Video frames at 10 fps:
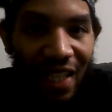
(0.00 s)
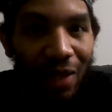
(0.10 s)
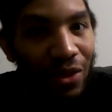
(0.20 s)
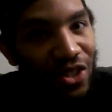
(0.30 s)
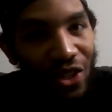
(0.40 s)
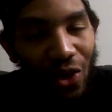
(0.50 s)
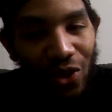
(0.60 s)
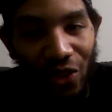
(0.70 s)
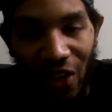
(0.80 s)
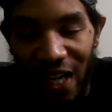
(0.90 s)
it was so
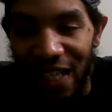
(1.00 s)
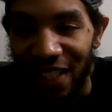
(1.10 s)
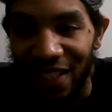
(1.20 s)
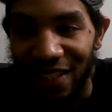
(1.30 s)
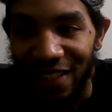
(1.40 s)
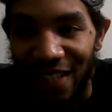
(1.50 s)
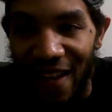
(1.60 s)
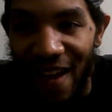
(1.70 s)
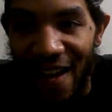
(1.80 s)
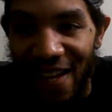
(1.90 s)
great
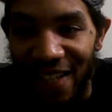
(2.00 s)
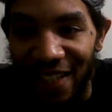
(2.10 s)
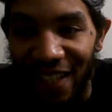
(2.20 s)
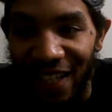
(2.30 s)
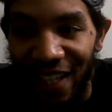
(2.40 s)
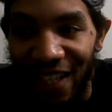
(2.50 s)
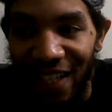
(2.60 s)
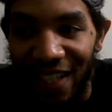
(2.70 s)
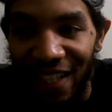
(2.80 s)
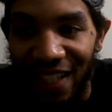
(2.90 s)
that
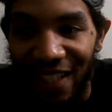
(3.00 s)
uh,